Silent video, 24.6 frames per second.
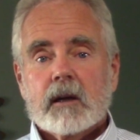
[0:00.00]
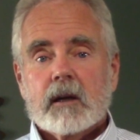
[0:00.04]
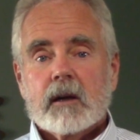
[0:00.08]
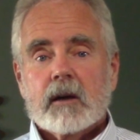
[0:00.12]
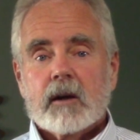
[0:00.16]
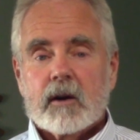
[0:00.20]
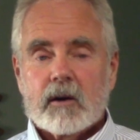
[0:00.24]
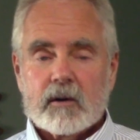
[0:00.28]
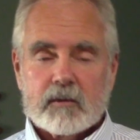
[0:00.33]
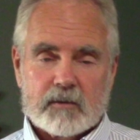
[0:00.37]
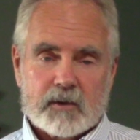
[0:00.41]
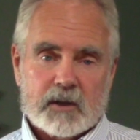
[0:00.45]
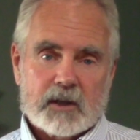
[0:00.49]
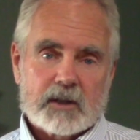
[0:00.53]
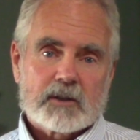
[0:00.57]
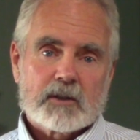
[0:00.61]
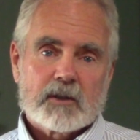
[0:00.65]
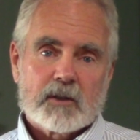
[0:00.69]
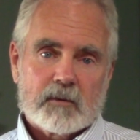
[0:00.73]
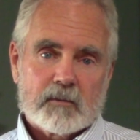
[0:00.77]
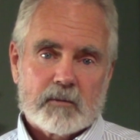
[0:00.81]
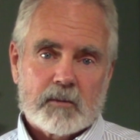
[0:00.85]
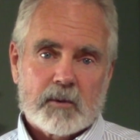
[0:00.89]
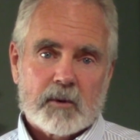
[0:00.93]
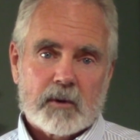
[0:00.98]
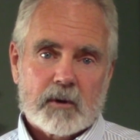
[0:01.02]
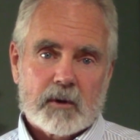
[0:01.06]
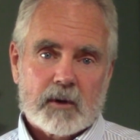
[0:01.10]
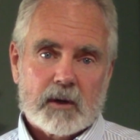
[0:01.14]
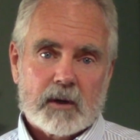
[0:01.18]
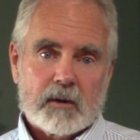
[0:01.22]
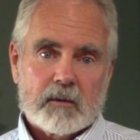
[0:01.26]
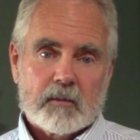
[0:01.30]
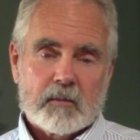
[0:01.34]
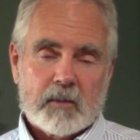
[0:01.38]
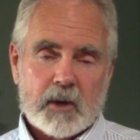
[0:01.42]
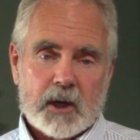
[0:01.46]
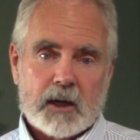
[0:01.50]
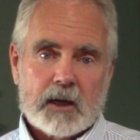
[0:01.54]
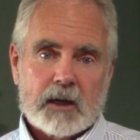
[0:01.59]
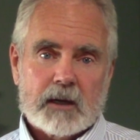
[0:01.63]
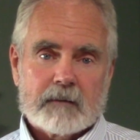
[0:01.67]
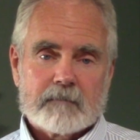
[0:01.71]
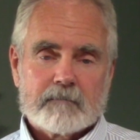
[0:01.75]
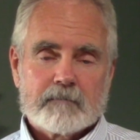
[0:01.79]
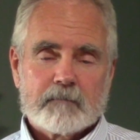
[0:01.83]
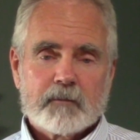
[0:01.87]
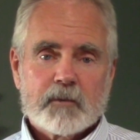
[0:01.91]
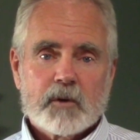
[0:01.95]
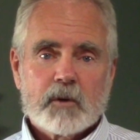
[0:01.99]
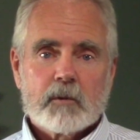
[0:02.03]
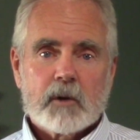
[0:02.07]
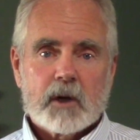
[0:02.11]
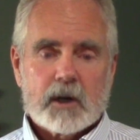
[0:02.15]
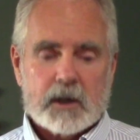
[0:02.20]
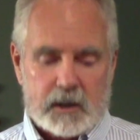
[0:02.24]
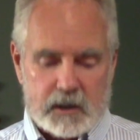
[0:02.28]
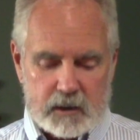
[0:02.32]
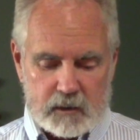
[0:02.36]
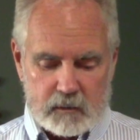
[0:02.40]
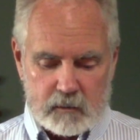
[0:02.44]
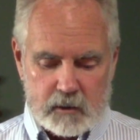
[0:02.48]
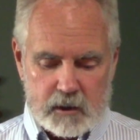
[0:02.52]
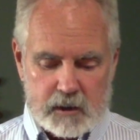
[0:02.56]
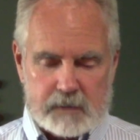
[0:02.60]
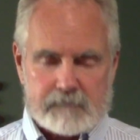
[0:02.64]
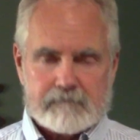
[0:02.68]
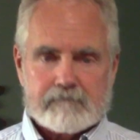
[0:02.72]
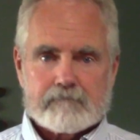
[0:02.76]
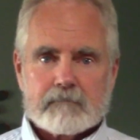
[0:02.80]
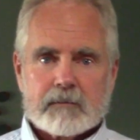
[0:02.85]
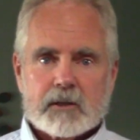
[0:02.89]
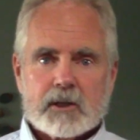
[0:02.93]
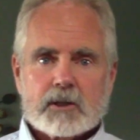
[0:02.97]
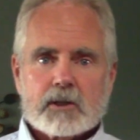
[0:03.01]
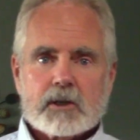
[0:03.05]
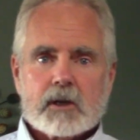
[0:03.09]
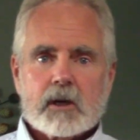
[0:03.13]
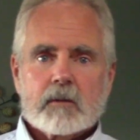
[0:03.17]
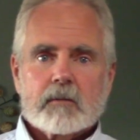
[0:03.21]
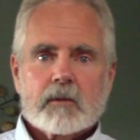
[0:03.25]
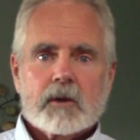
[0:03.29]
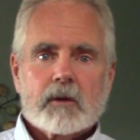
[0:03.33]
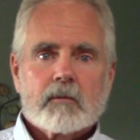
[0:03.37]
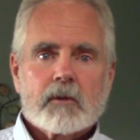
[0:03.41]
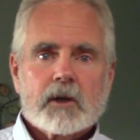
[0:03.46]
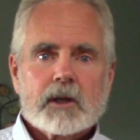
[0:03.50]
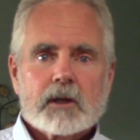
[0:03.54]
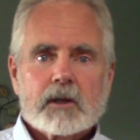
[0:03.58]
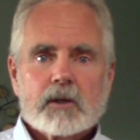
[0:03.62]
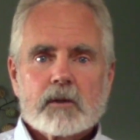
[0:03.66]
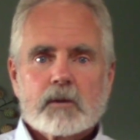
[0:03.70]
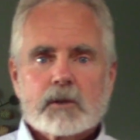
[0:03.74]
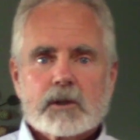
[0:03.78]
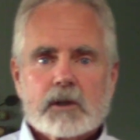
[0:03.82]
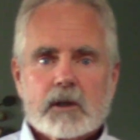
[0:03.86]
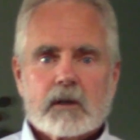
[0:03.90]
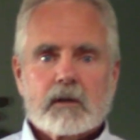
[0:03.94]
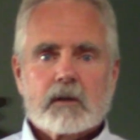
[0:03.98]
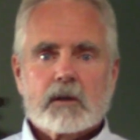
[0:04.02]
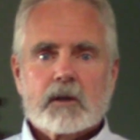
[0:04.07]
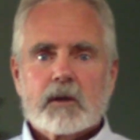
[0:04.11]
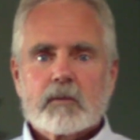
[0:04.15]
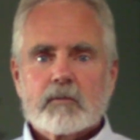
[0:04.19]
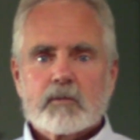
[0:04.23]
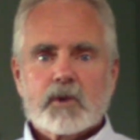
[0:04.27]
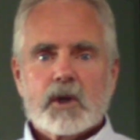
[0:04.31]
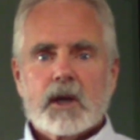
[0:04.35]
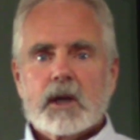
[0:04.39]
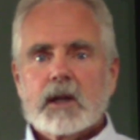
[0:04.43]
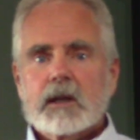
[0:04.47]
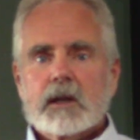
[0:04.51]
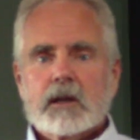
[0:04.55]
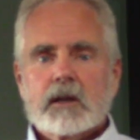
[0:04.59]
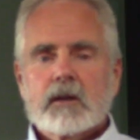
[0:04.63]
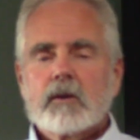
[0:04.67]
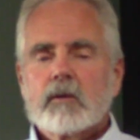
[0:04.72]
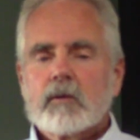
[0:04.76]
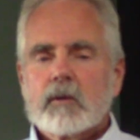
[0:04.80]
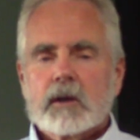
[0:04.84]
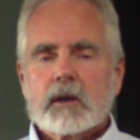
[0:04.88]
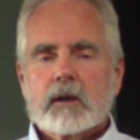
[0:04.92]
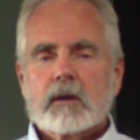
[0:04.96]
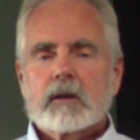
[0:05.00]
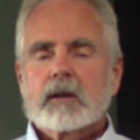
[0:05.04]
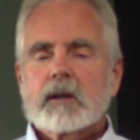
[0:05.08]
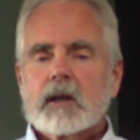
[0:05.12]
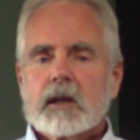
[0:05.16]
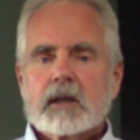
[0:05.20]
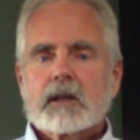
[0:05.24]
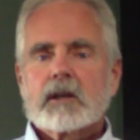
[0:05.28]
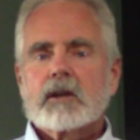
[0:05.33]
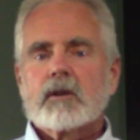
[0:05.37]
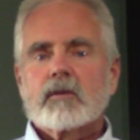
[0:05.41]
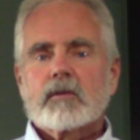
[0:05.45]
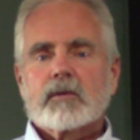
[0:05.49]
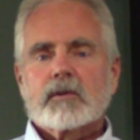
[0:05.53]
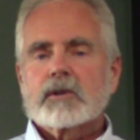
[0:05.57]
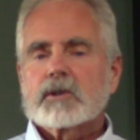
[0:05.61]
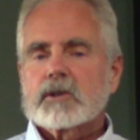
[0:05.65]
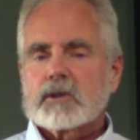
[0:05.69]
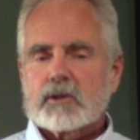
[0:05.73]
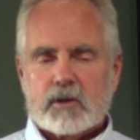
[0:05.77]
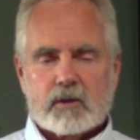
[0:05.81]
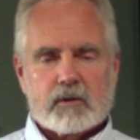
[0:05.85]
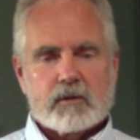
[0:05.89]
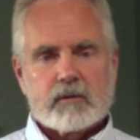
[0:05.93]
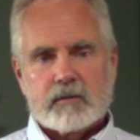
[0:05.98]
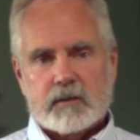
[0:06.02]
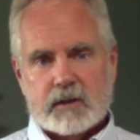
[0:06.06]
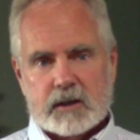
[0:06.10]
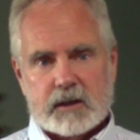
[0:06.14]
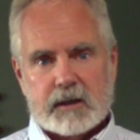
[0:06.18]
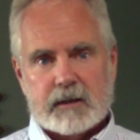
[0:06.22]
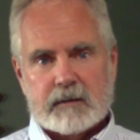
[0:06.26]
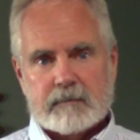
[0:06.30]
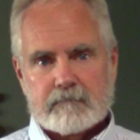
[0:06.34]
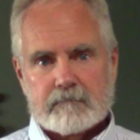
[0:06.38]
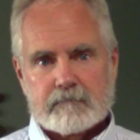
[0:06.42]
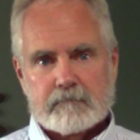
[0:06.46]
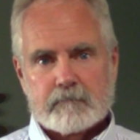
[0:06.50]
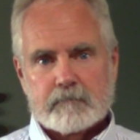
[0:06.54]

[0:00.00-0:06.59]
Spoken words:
our vets have paid. If you run into one this coming week, you tell them thank you and thank you for serving.